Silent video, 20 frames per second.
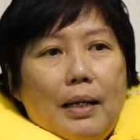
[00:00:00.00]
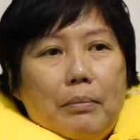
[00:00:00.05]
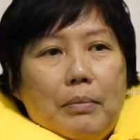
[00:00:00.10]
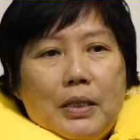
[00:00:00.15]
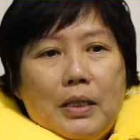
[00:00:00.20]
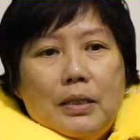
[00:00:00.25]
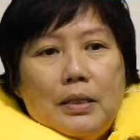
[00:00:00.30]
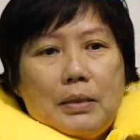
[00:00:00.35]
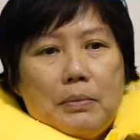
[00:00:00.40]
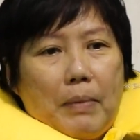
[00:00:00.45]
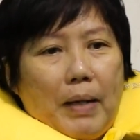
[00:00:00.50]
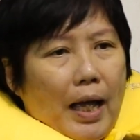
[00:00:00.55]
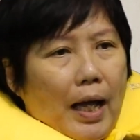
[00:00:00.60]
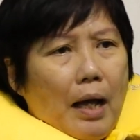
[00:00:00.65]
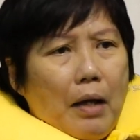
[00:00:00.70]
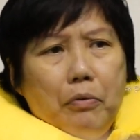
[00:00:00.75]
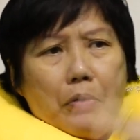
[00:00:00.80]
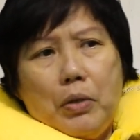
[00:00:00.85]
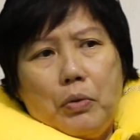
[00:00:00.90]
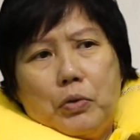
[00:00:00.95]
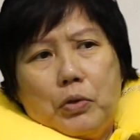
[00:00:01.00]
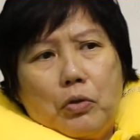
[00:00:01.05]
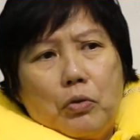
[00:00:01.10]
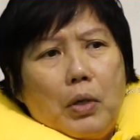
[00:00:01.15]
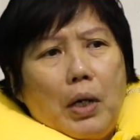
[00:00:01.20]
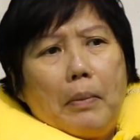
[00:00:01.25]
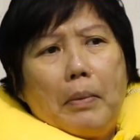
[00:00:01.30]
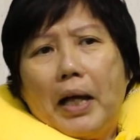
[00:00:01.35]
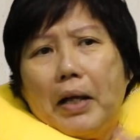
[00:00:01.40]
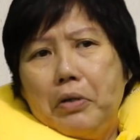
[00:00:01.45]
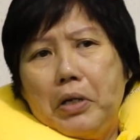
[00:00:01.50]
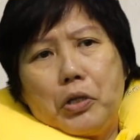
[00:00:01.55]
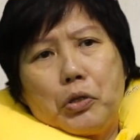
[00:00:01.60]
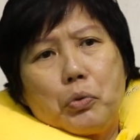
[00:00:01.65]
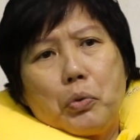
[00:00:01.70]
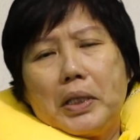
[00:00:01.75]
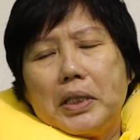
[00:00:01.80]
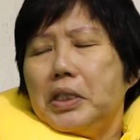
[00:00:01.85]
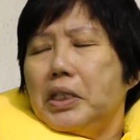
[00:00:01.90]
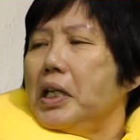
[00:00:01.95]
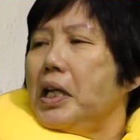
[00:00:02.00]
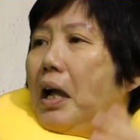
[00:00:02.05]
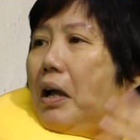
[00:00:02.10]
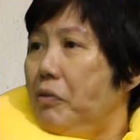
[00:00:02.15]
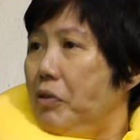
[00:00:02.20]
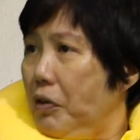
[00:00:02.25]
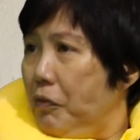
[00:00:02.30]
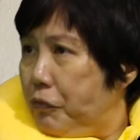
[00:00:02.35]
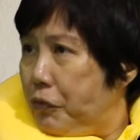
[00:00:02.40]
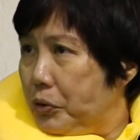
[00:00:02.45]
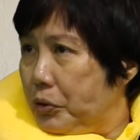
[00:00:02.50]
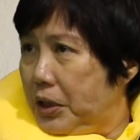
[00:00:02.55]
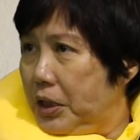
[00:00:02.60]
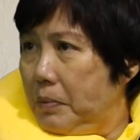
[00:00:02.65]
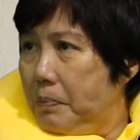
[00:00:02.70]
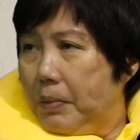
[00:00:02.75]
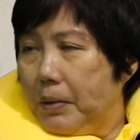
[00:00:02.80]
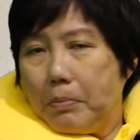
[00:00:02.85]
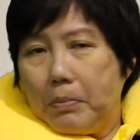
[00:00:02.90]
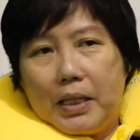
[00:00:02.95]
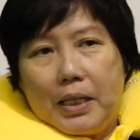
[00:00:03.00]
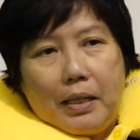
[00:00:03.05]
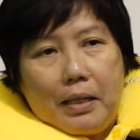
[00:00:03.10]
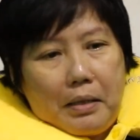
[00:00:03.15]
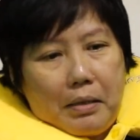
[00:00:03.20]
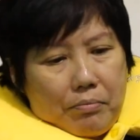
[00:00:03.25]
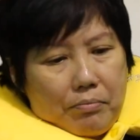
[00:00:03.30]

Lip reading: Because my heart rate will go up 120, 140 per minute.